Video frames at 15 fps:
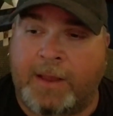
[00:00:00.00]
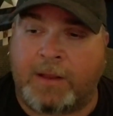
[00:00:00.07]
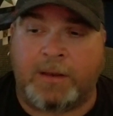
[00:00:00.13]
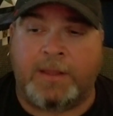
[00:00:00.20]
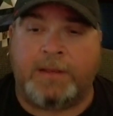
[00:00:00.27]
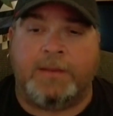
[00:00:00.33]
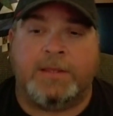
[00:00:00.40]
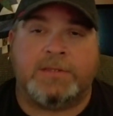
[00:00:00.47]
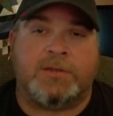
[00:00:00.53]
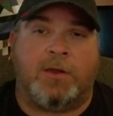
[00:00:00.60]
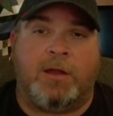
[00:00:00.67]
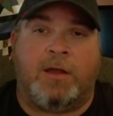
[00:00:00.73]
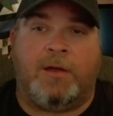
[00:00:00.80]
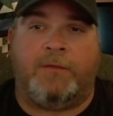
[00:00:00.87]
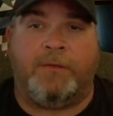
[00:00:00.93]
clean this
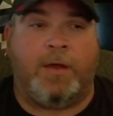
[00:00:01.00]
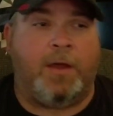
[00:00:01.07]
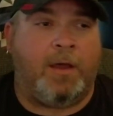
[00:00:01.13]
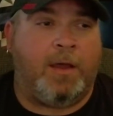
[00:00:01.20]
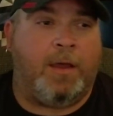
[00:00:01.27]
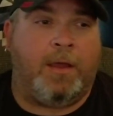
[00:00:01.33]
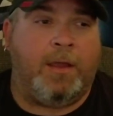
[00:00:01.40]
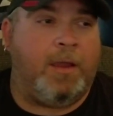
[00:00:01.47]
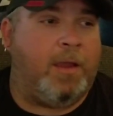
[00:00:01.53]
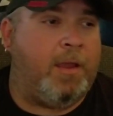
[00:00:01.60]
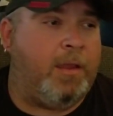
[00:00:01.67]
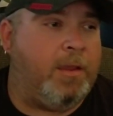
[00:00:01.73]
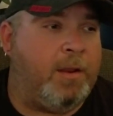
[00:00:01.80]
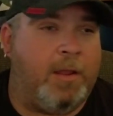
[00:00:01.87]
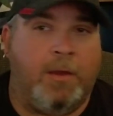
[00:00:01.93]
off,
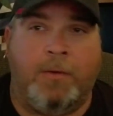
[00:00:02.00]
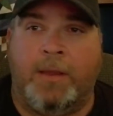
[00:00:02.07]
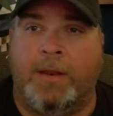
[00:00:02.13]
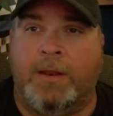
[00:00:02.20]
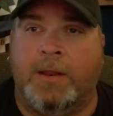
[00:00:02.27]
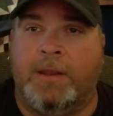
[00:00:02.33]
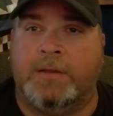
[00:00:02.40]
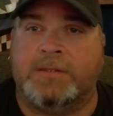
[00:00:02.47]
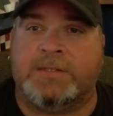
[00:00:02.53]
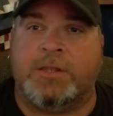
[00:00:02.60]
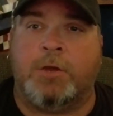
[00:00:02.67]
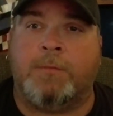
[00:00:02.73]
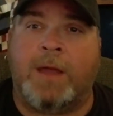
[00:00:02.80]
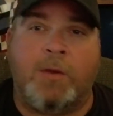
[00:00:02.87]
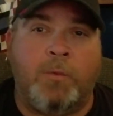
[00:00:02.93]
and
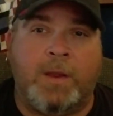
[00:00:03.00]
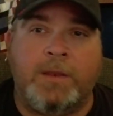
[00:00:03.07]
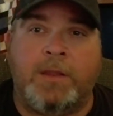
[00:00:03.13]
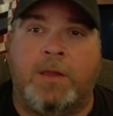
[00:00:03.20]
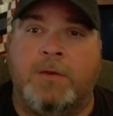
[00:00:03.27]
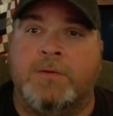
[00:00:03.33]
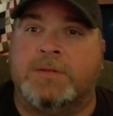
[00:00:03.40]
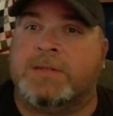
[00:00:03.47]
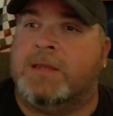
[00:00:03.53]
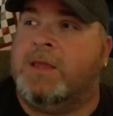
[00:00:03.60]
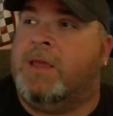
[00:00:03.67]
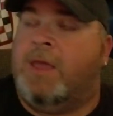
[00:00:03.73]
seal my windows